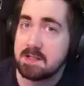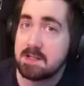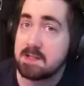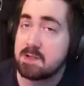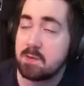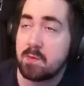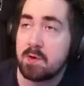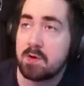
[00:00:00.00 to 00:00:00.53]
and
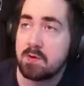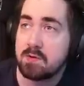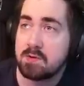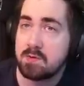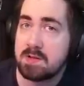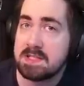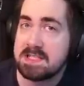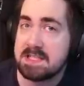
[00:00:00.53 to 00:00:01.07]
super close
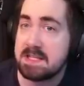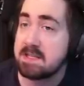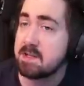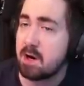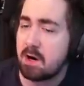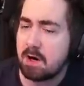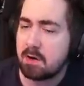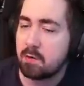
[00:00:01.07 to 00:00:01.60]
range things
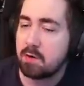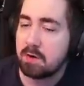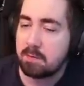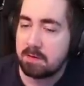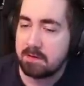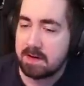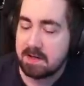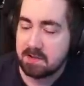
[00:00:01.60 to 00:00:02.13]
are going to be
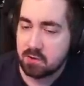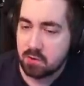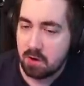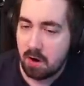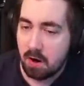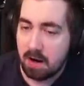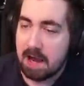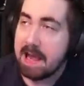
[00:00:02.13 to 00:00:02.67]
very
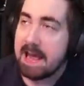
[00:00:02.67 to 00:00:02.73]
strong?